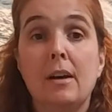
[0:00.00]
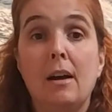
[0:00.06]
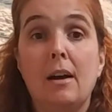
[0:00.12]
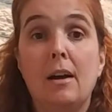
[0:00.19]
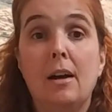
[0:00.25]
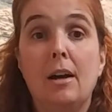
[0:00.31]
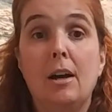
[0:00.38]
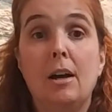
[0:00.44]

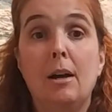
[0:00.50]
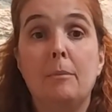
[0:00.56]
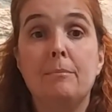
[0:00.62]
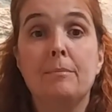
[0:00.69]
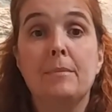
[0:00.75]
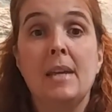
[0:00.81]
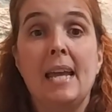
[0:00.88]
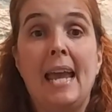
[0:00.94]

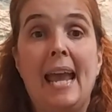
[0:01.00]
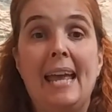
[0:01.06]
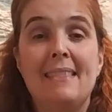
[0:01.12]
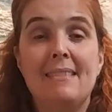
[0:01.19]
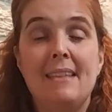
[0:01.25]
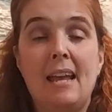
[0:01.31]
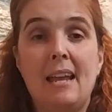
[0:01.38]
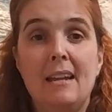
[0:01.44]
and
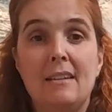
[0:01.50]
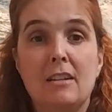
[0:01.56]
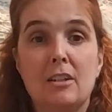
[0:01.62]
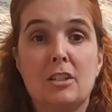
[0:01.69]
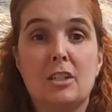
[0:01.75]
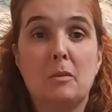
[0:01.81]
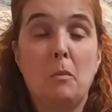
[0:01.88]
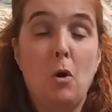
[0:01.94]
then
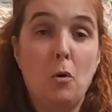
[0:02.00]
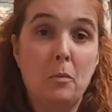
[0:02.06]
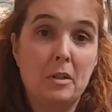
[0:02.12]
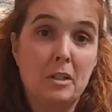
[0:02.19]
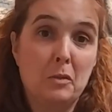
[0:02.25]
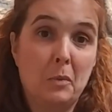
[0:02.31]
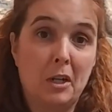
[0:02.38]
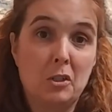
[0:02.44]
some home
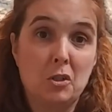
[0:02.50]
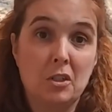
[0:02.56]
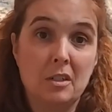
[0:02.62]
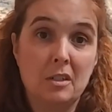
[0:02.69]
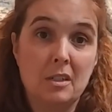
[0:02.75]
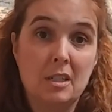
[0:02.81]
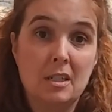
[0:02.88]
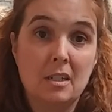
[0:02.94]

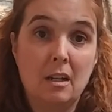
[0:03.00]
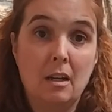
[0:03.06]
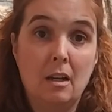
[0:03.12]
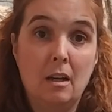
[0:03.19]
inspections.